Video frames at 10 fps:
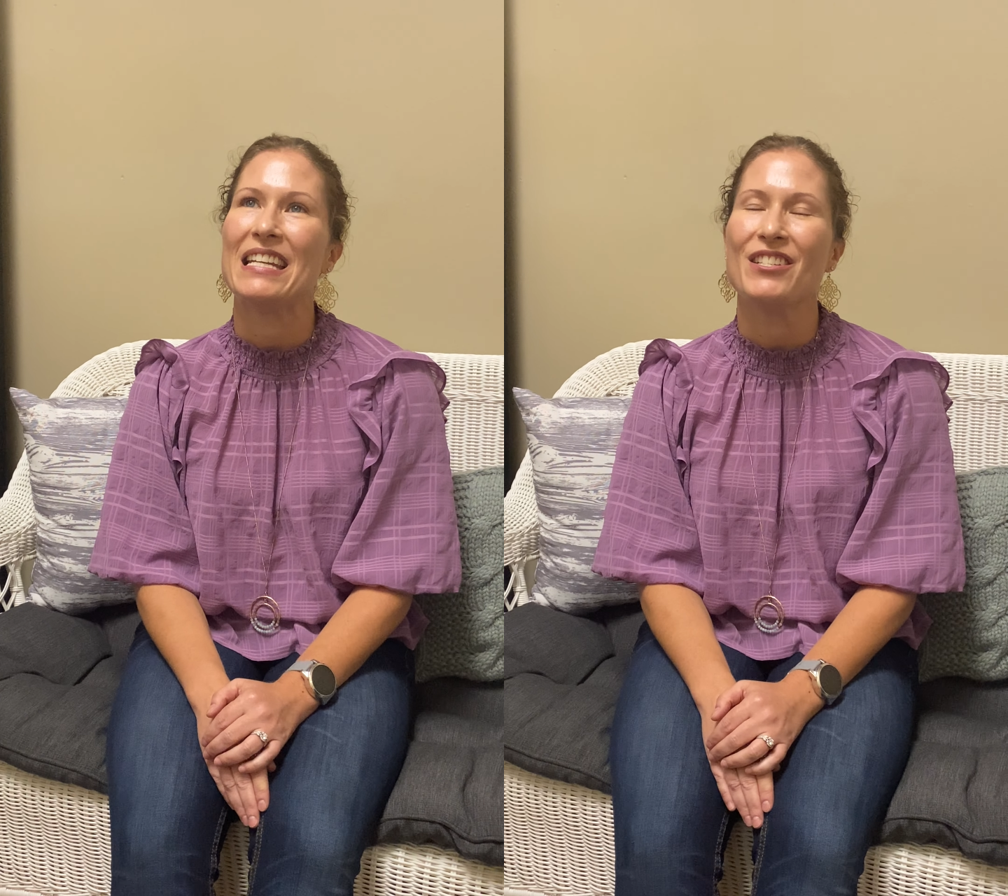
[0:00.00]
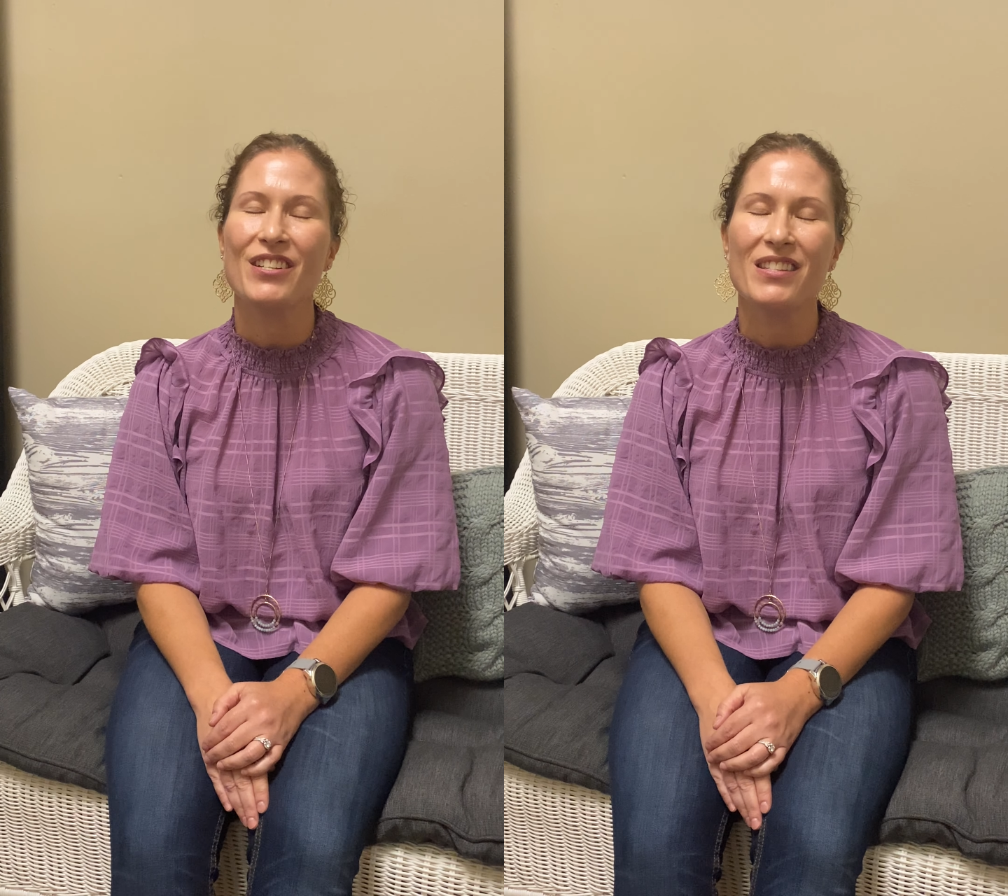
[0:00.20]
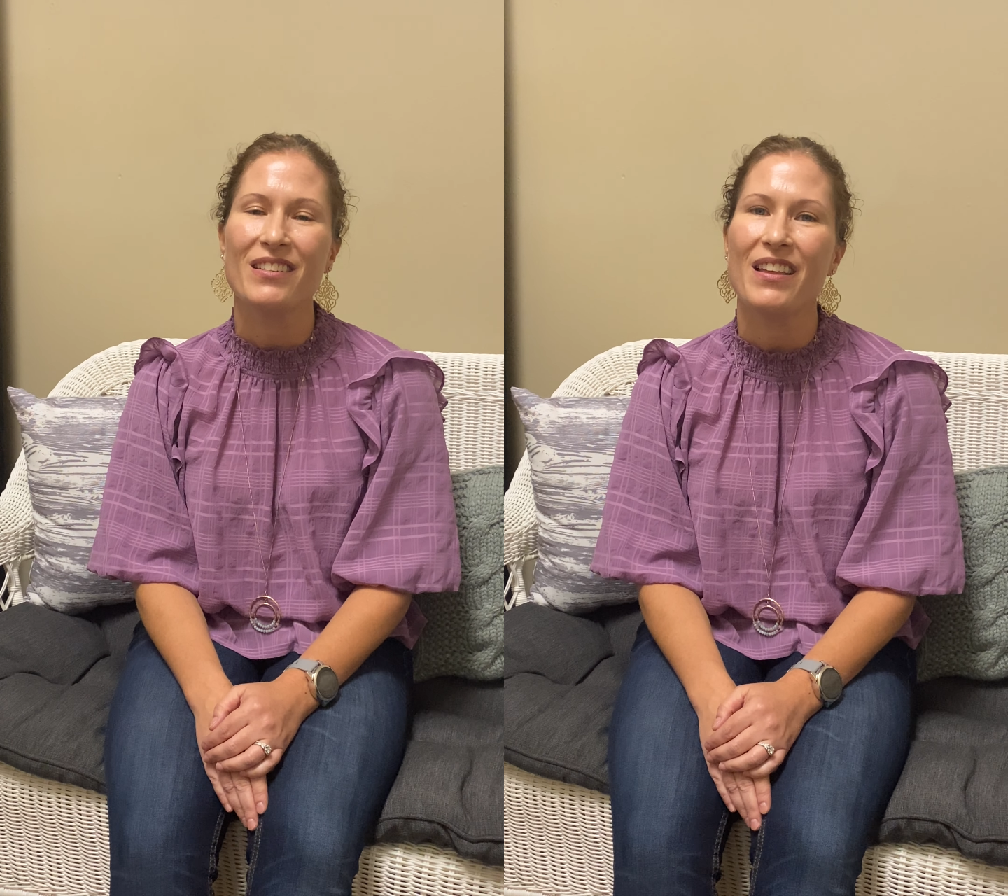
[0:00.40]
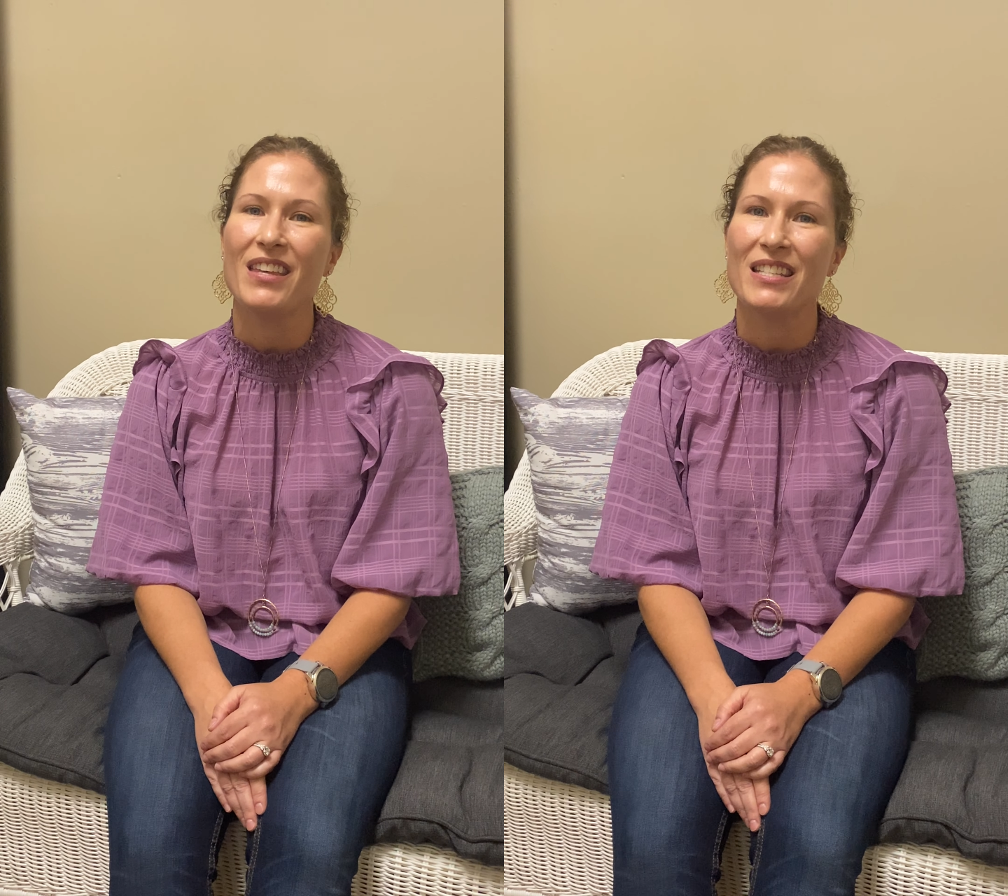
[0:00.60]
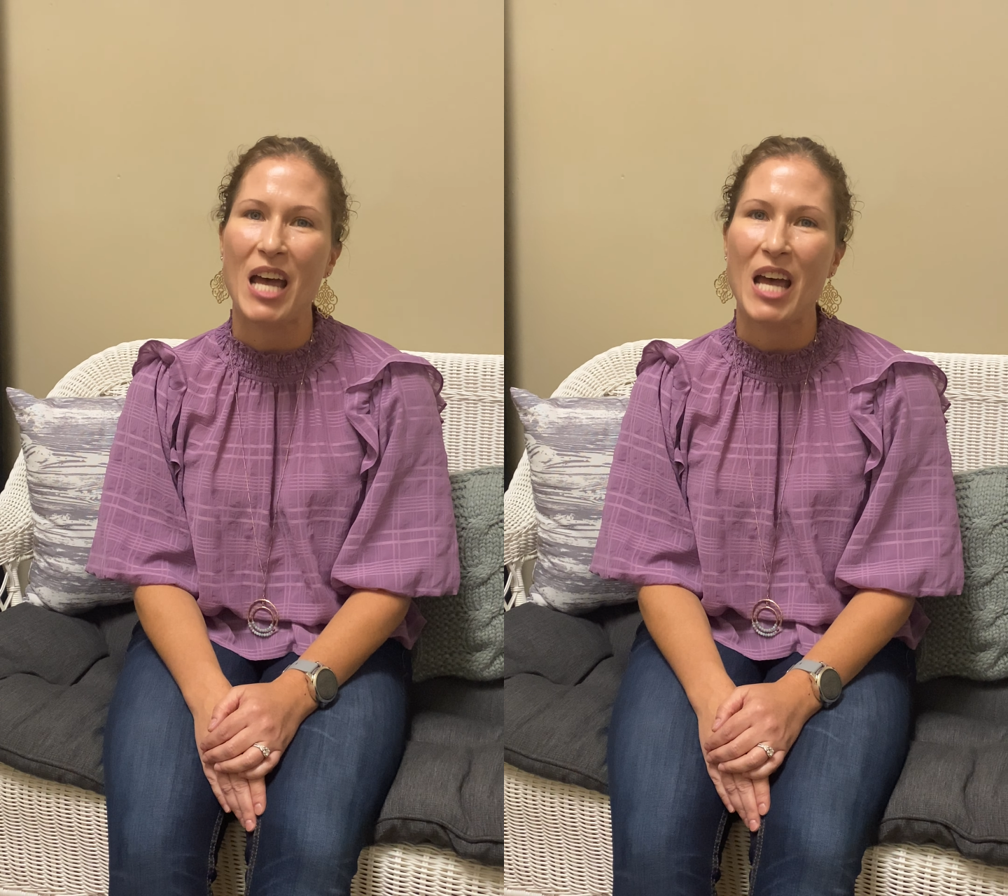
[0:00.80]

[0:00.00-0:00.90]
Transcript: and she still at that